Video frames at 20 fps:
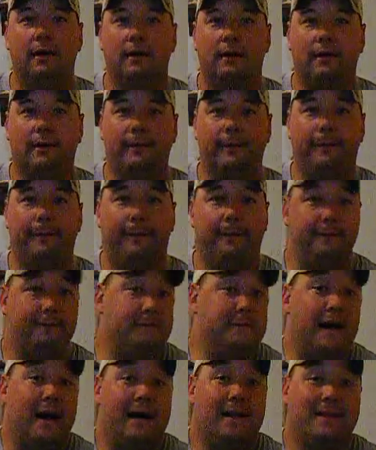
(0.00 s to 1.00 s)

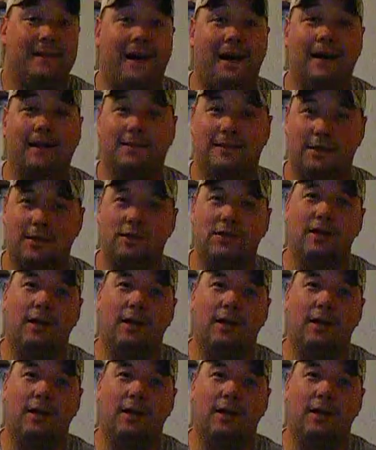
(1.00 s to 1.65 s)
of non-toxic